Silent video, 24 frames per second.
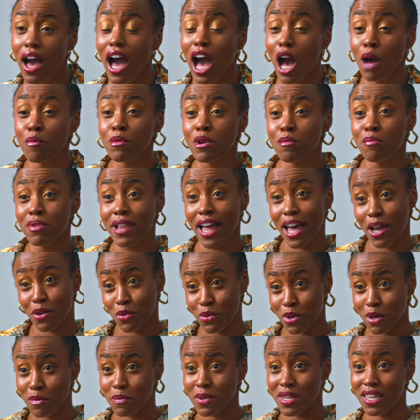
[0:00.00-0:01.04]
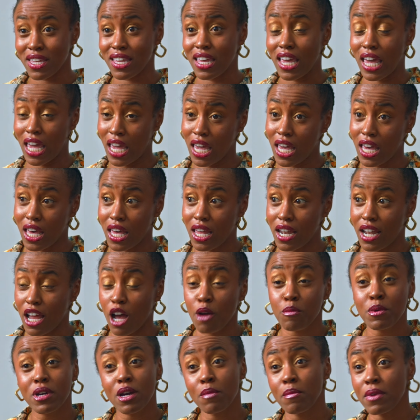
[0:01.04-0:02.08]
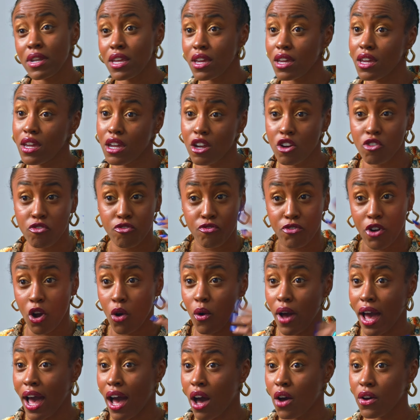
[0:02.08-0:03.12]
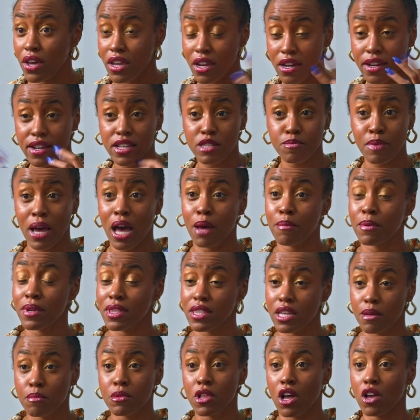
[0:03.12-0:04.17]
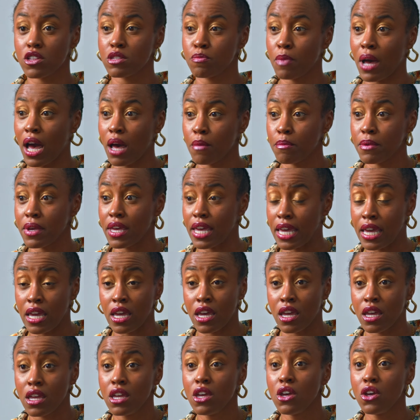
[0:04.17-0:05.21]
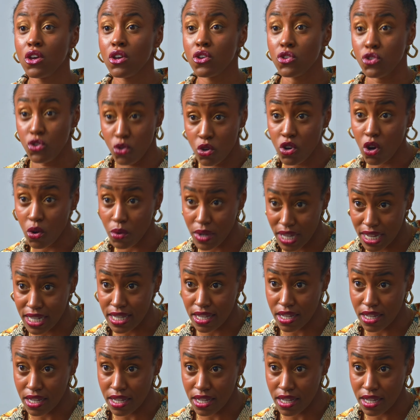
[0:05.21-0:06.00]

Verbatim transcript: I'm a Black woman and I'm coming in here, fro out, earrings popping, lip gloss popping, and you gonna get